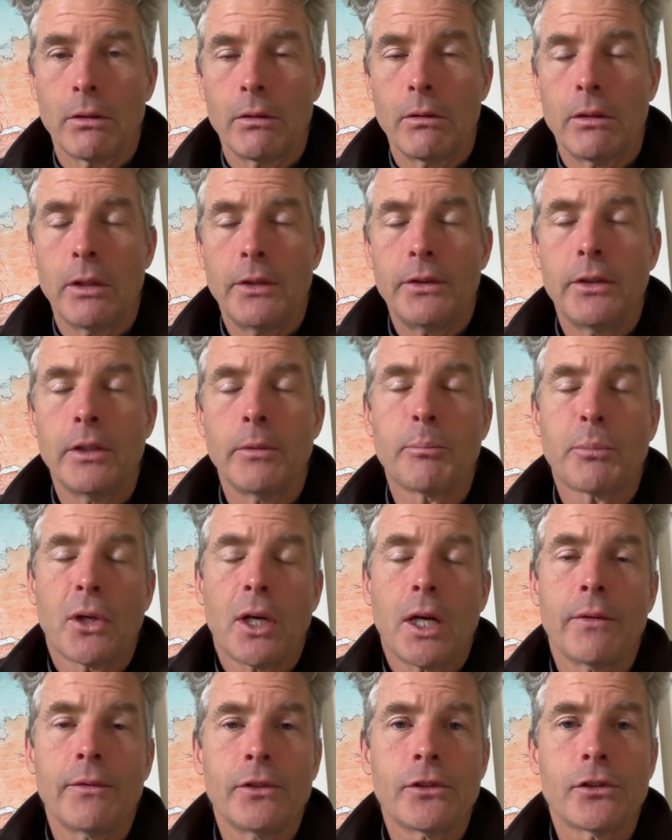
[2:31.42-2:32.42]
the
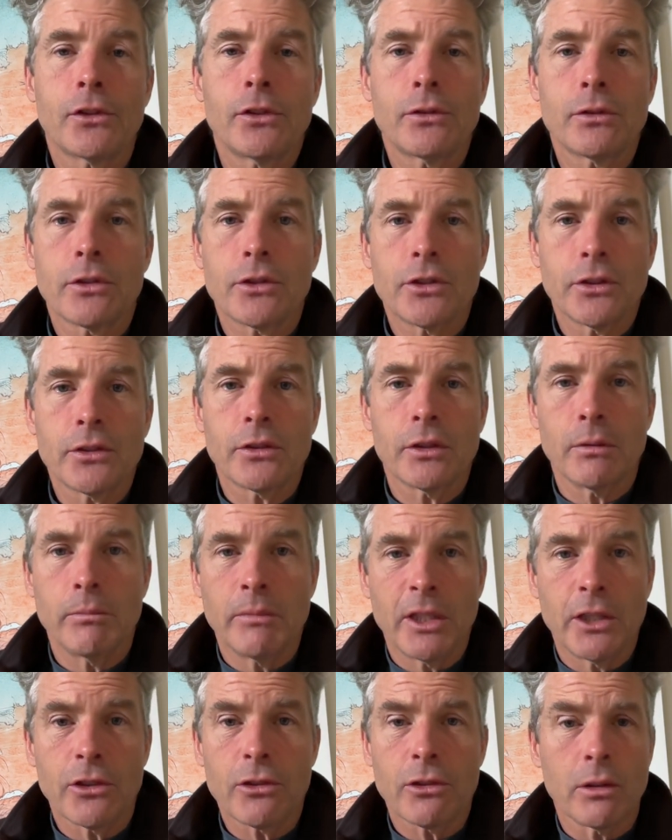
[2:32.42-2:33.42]
provinces are just
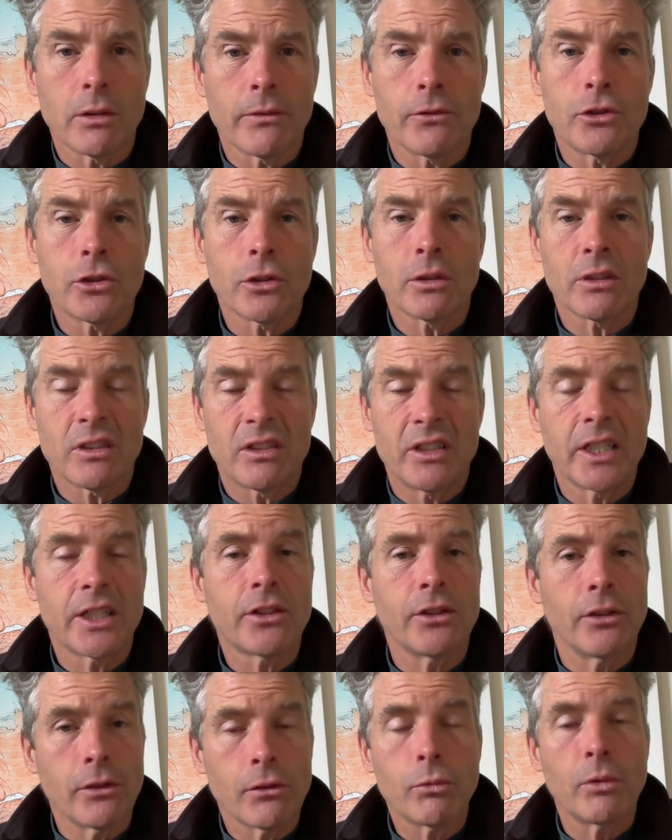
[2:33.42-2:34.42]
administrative
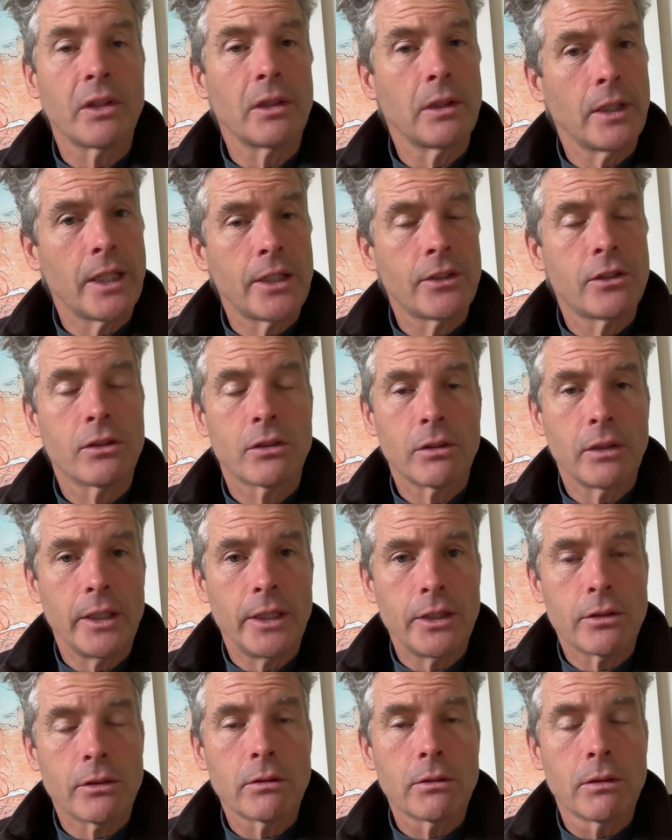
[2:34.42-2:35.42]
jurisdictions with
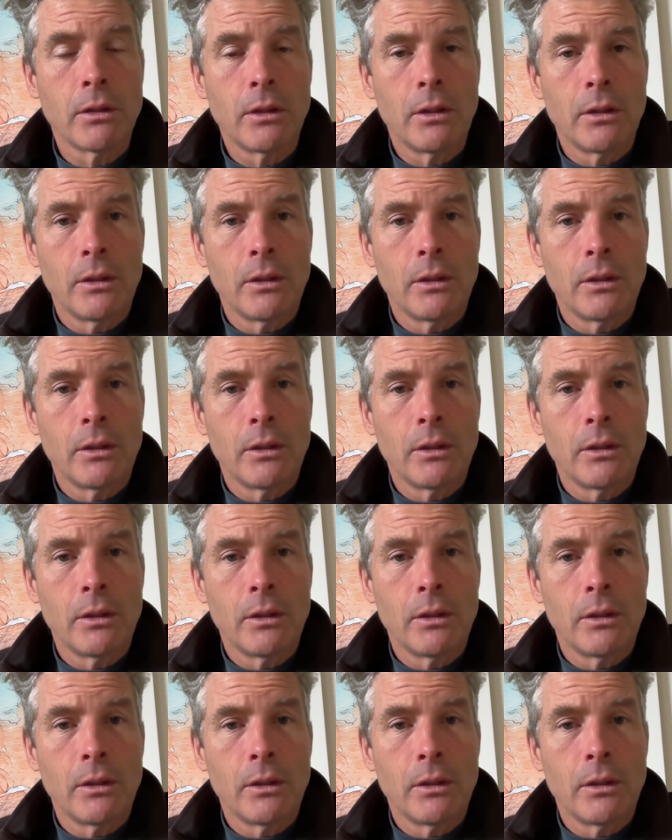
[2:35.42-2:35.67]
legislatures,